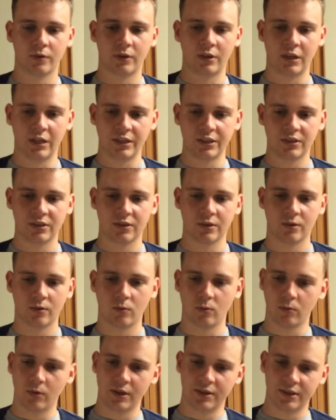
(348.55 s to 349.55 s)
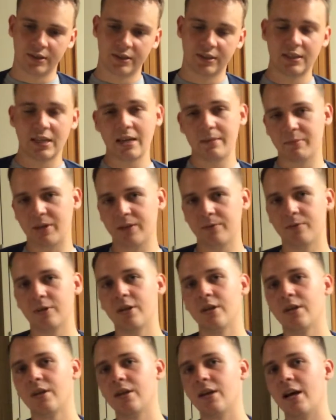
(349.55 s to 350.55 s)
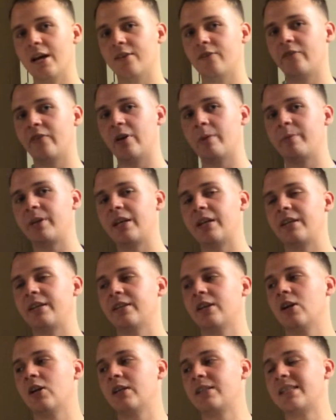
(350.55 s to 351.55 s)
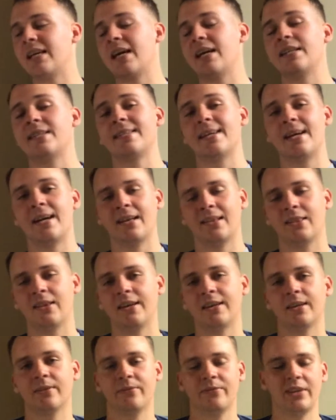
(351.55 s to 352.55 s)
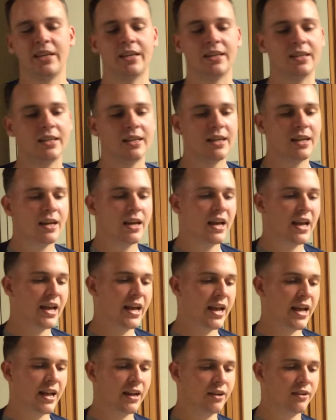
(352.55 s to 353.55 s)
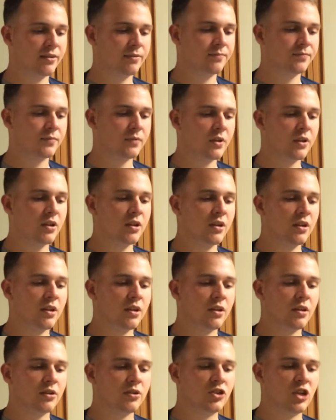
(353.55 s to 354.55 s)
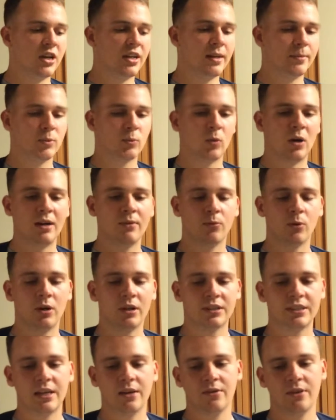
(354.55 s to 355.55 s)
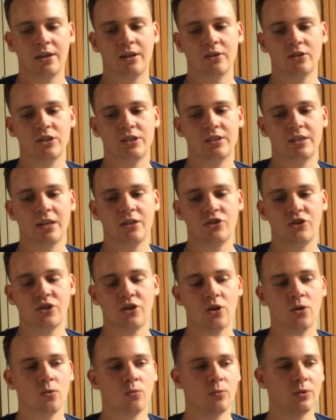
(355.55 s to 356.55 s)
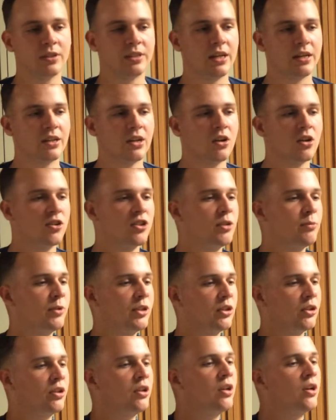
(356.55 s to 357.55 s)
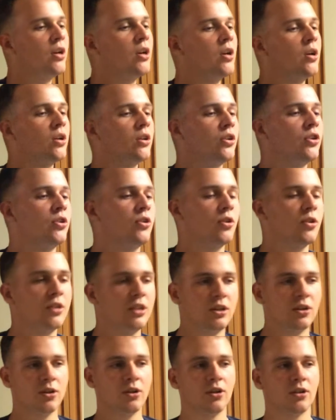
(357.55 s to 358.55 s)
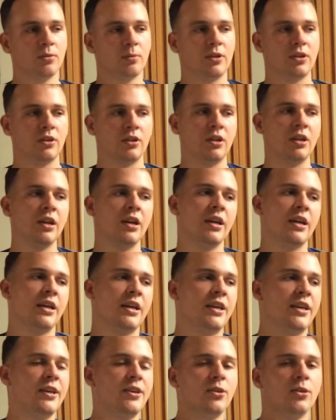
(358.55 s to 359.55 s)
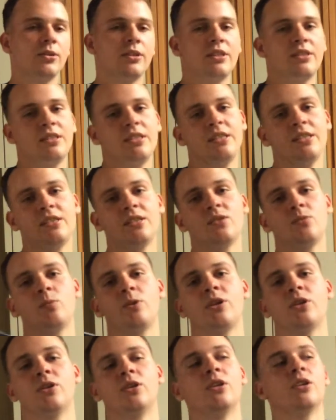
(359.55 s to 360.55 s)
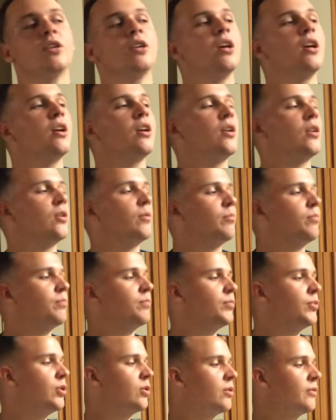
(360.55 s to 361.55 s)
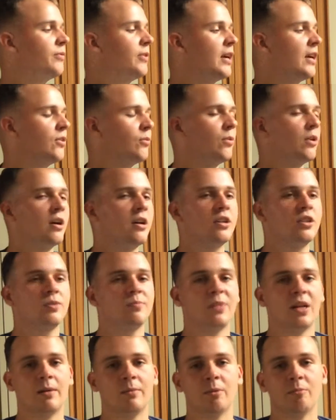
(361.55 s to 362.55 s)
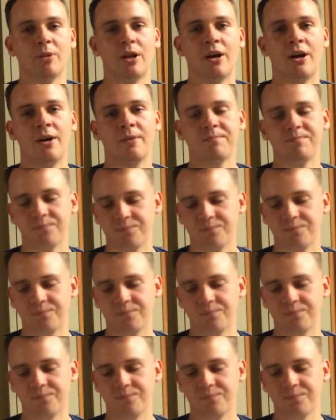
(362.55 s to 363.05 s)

this with a statement at the very beginning that a TED Talk-like event, and Johnny Depp's wife walks out there and she says, you know, with technology we could cure the earth, we could heal diseases, we could purify the waters, blah, blah, blah.